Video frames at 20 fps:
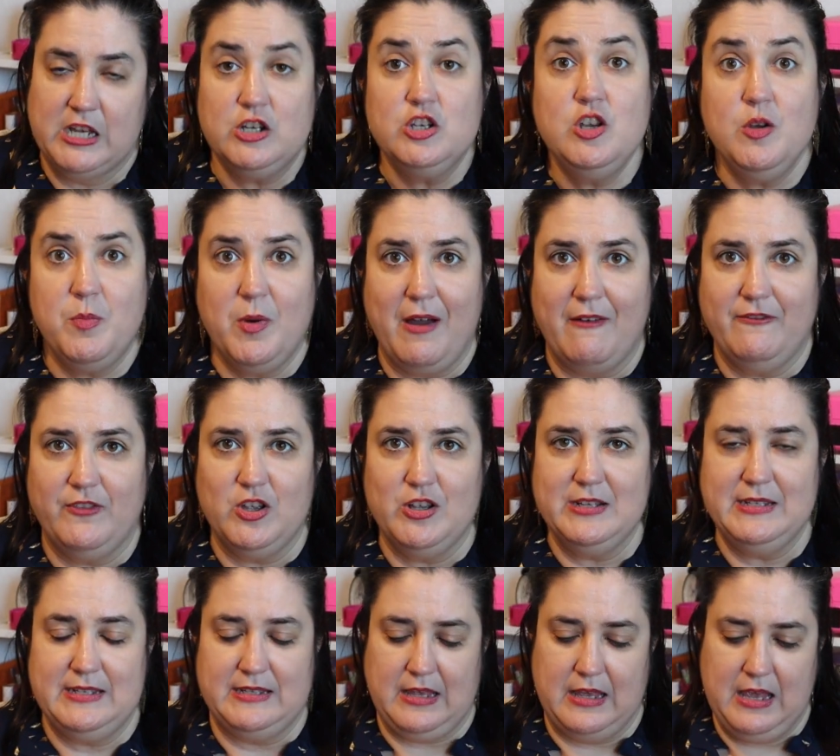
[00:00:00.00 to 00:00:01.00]
New
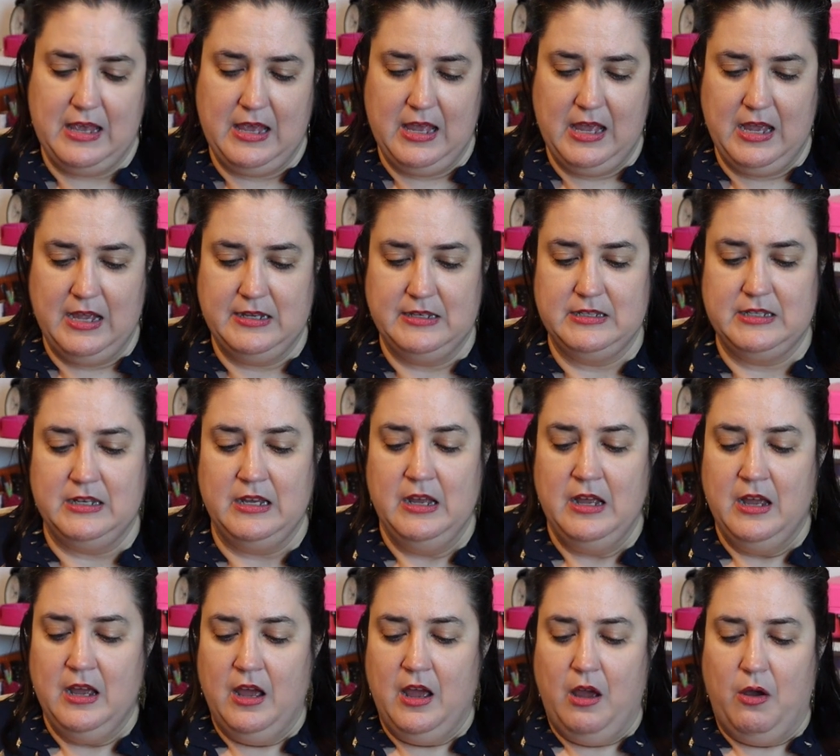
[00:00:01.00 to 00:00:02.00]
Braunfels and
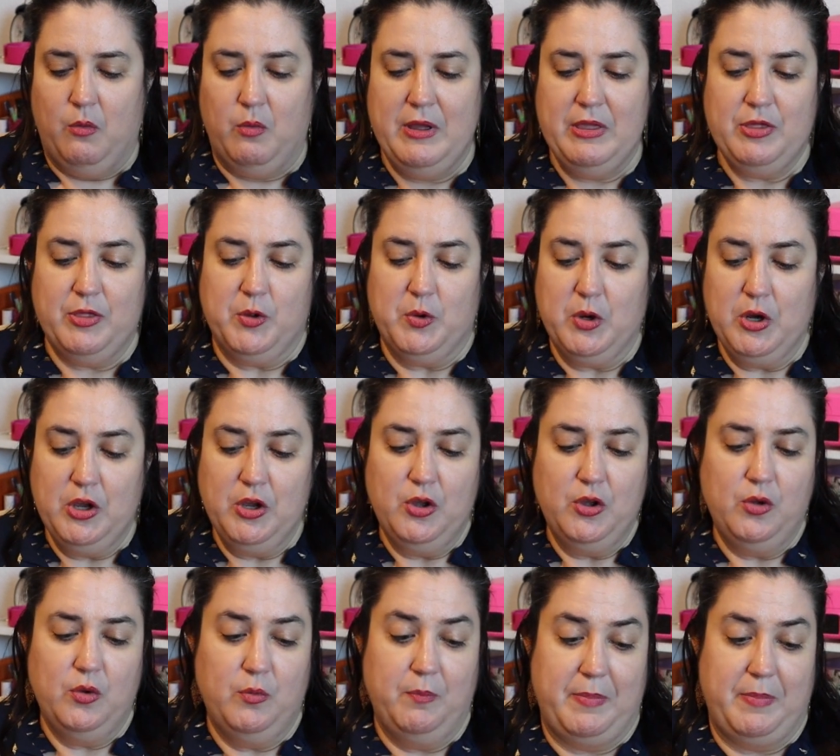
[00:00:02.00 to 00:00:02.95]
went through